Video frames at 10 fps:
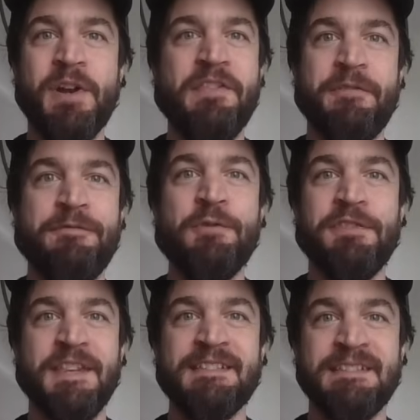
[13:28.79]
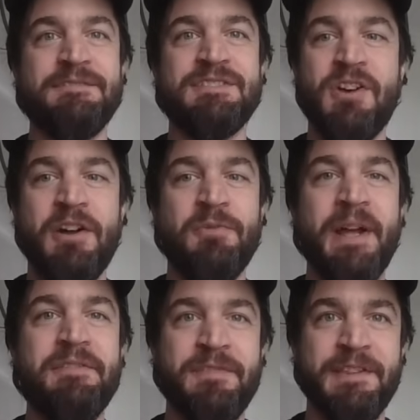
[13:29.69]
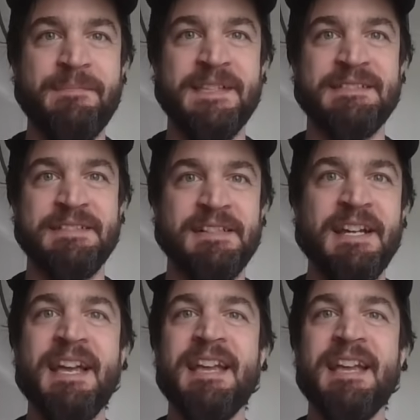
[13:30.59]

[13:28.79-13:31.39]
One of the few things that has gone right for them this year.